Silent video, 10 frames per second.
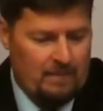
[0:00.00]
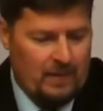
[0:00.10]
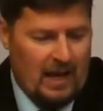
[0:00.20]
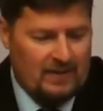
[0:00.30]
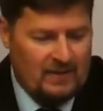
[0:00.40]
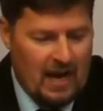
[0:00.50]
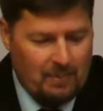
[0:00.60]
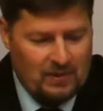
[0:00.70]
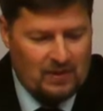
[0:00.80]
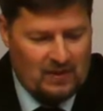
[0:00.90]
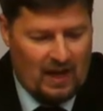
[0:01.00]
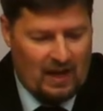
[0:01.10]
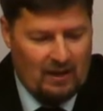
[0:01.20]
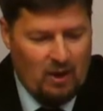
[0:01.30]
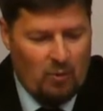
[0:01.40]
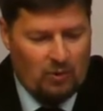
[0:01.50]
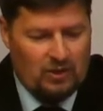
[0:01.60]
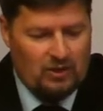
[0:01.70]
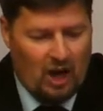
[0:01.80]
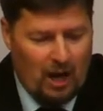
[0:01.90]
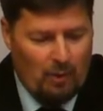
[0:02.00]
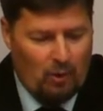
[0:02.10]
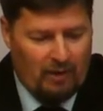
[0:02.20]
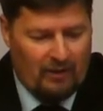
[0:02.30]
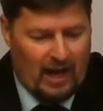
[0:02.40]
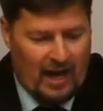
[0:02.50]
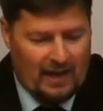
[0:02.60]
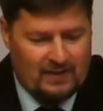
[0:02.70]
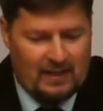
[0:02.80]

And Samson said, With the jawbone of an ass,